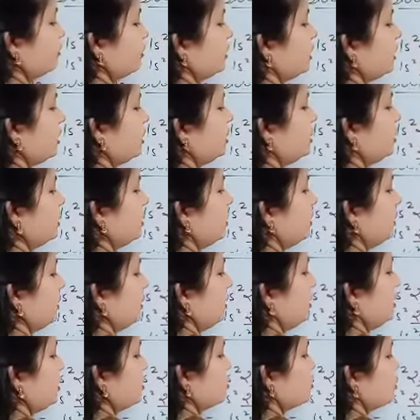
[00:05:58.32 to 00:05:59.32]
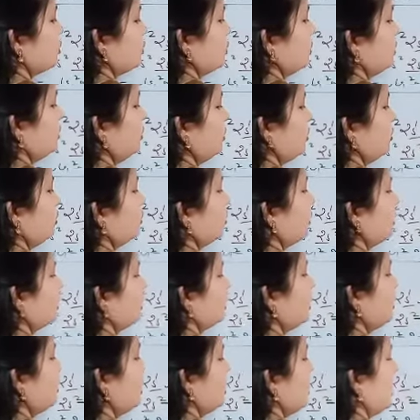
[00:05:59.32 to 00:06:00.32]
in nature. Okay,
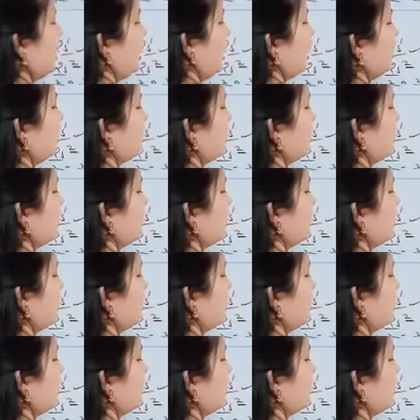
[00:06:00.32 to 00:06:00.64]
they are